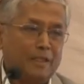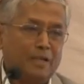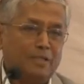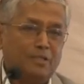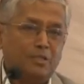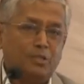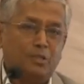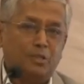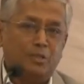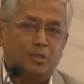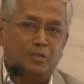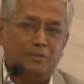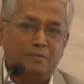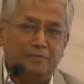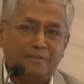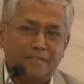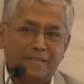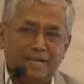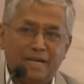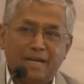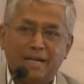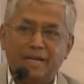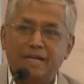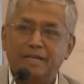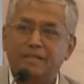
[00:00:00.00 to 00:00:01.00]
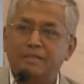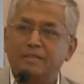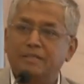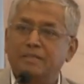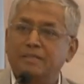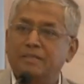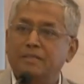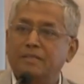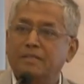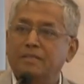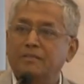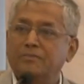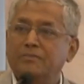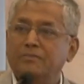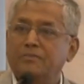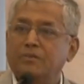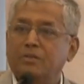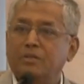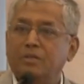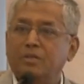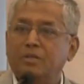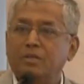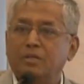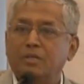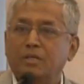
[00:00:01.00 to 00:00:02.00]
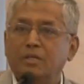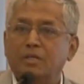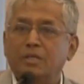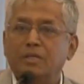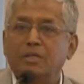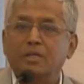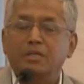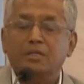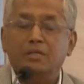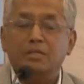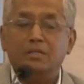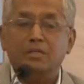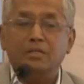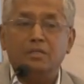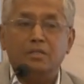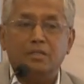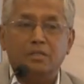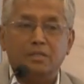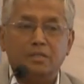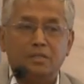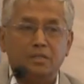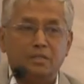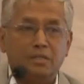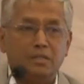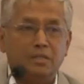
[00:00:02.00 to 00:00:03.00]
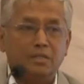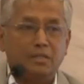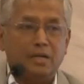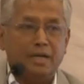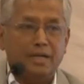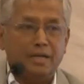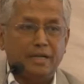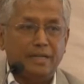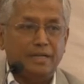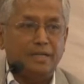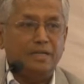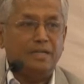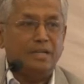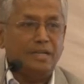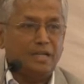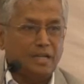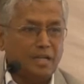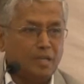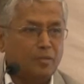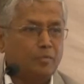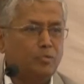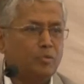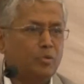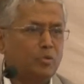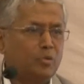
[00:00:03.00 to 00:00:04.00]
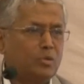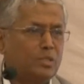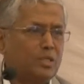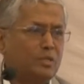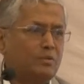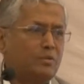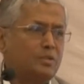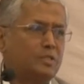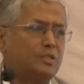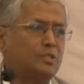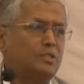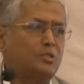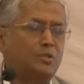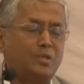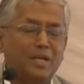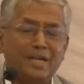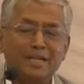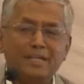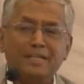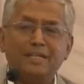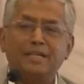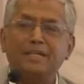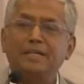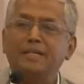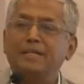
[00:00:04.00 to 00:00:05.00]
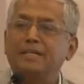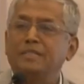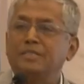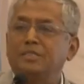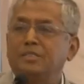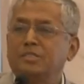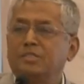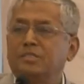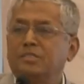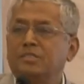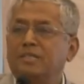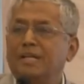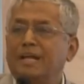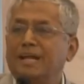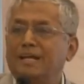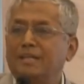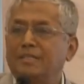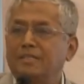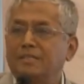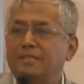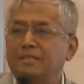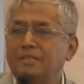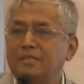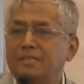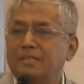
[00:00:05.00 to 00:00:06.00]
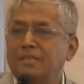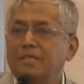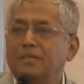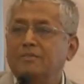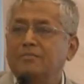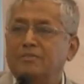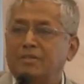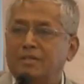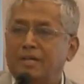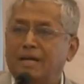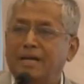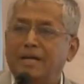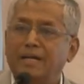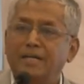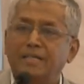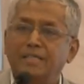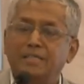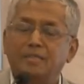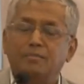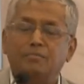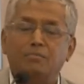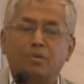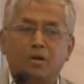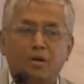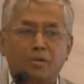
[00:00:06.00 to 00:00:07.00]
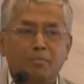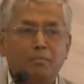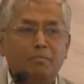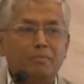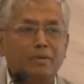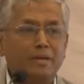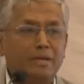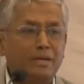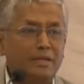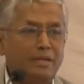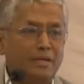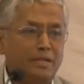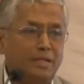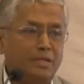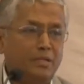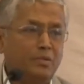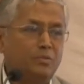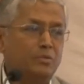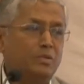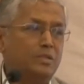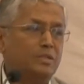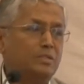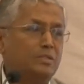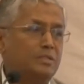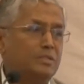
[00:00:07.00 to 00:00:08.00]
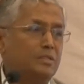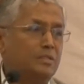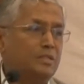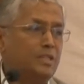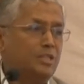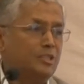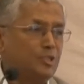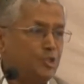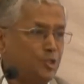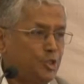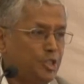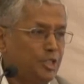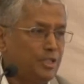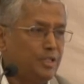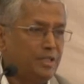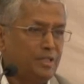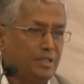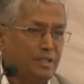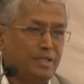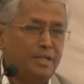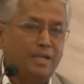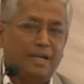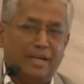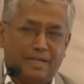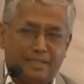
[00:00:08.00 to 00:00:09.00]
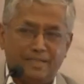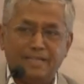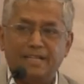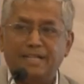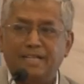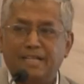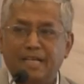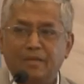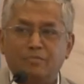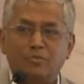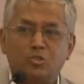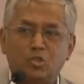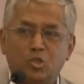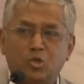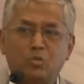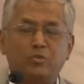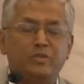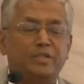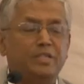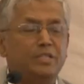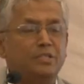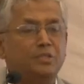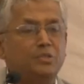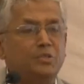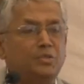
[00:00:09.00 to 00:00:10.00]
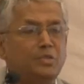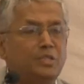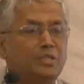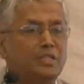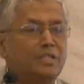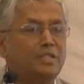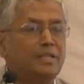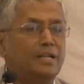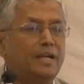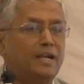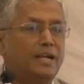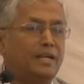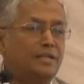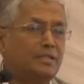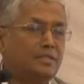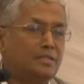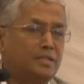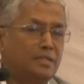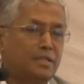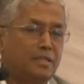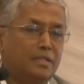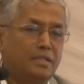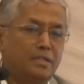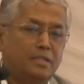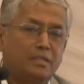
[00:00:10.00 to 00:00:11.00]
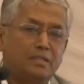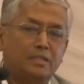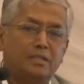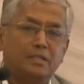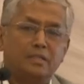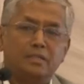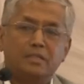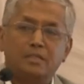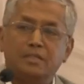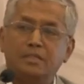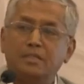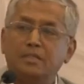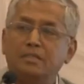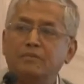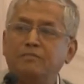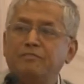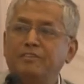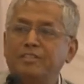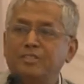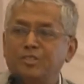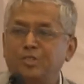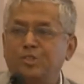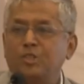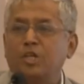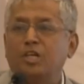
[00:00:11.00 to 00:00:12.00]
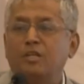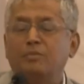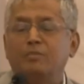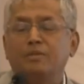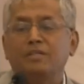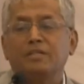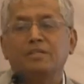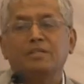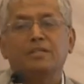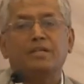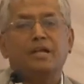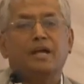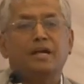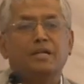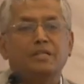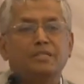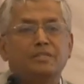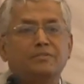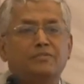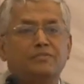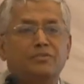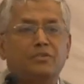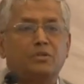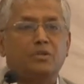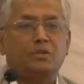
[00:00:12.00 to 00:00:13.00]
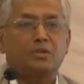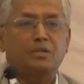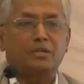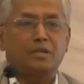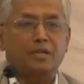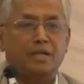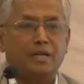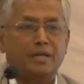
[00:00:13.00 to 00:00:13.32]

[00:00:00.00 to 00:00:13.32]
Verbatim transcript: So we had uh, for the IIT Kharagpur, there was a United Nations grant. For IIT Bombay, it was Russian, at that time Soviet Union grant the West German grant for